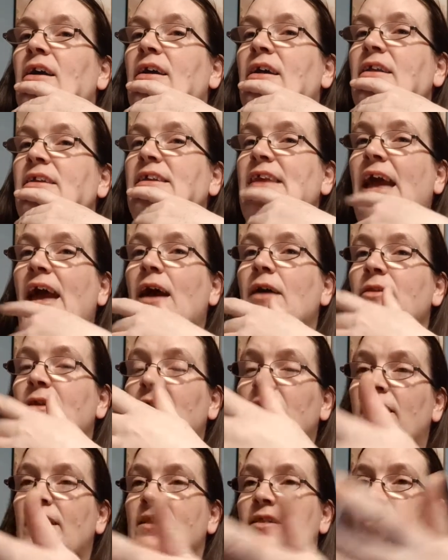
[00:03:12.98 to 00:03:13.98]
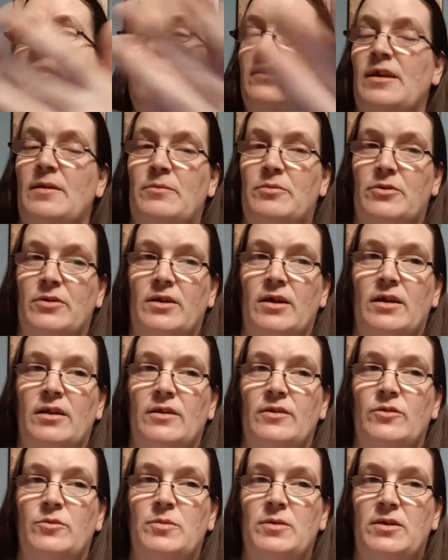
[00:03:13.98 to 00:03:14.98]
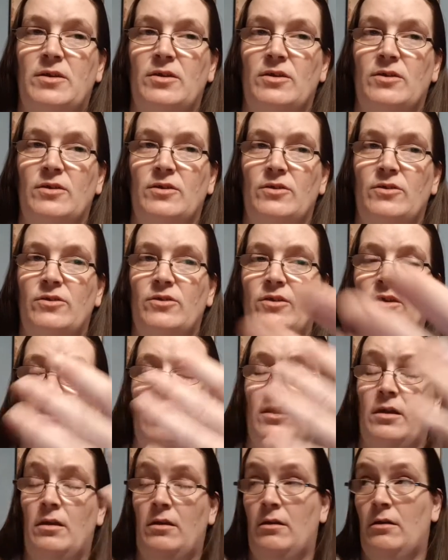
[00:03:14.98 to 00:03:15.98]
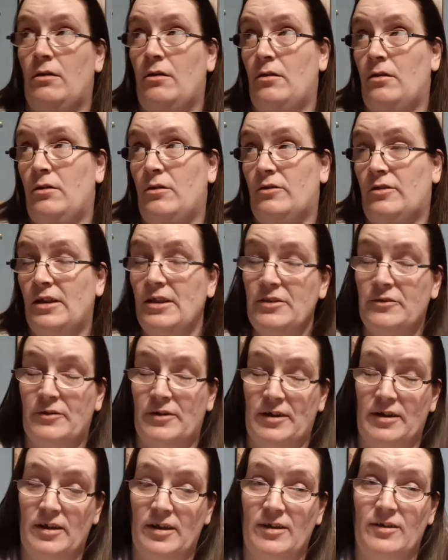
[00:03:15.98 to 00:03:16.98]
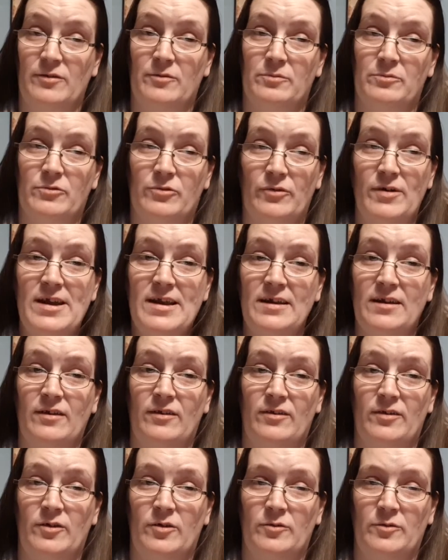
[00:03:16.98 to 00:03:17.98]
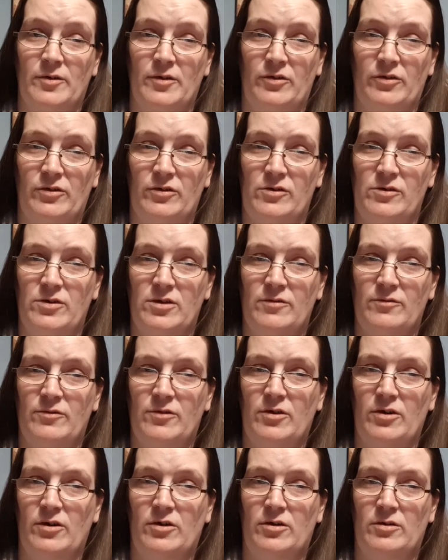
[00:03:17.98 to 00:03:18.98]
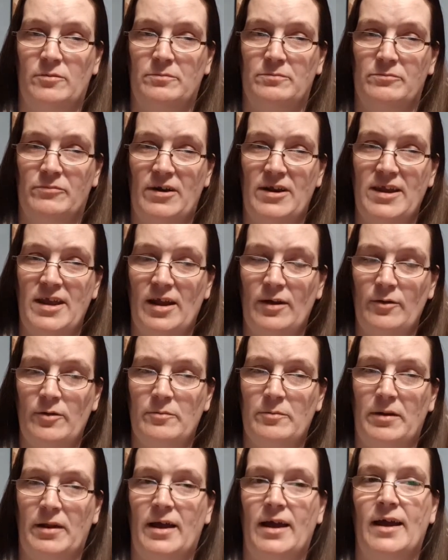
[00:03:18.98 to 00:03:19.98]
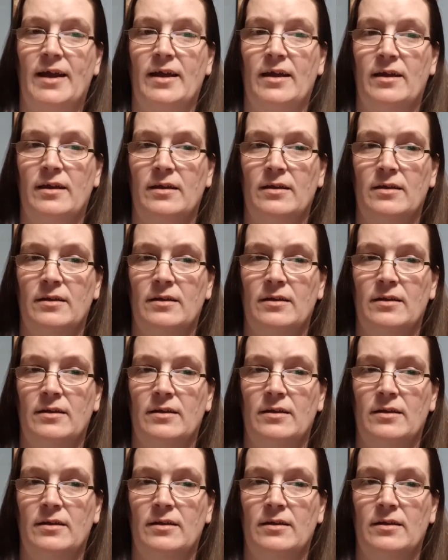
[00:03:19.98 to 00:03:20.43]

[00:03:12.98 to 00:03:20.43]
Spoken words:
yeah, they like the separate colours because Slytherin is green and silver, so you've got red, yellow and black,